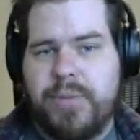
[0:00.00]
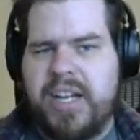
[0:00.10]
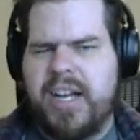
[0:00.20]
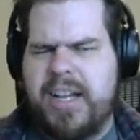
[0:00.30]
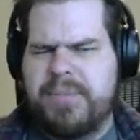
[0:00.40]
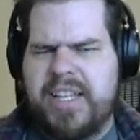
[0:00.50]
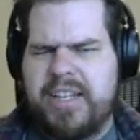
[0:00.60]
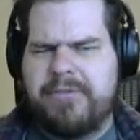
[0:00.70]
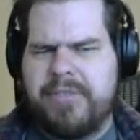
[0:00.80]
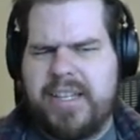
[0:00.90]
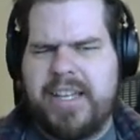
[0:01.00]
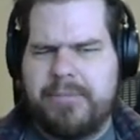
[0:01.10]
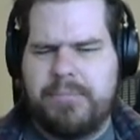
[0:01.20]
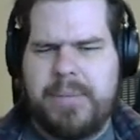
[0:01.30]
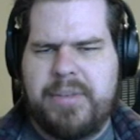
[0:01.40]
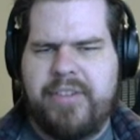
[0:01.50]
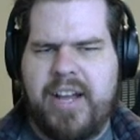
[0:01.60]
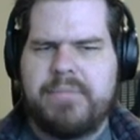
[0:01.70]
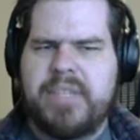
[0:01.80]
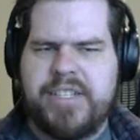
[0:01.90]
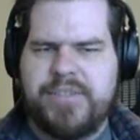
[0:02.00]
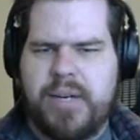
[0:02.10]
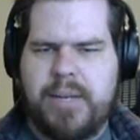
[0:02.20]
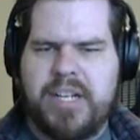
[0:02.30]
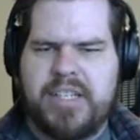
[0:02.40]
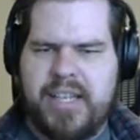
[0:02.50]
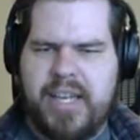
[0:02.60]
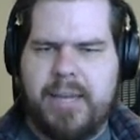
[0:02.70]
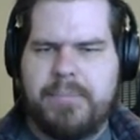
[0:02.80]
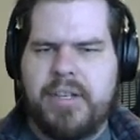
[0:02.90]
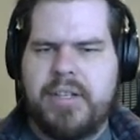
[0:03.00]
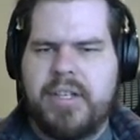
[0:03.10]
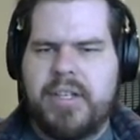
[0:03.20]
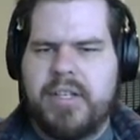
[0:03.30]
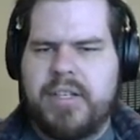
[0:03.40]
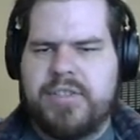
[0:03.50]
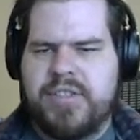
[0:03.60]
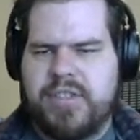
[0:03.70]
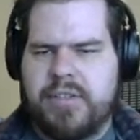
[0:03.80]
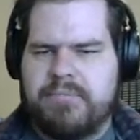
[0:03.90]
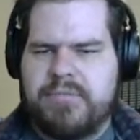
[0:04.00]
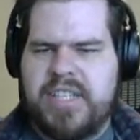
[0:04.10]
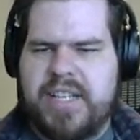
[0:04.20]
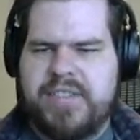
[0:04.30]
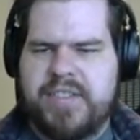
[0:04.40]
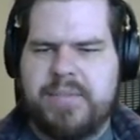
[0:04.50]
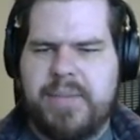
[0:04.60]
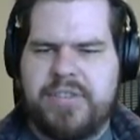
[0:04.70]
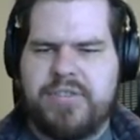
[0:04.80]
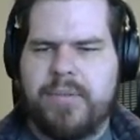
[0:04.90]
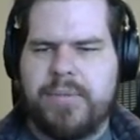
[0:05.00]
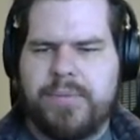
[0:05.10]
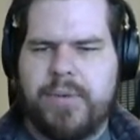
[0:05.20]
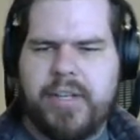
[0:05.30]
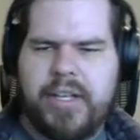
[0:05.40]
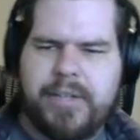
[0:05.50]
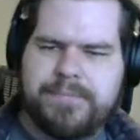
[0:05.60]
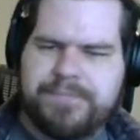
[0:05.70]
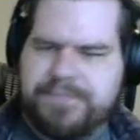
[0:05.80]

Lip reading: I played it for like maybe 5 minutes when I bought the game, just to test it to make sure it was working.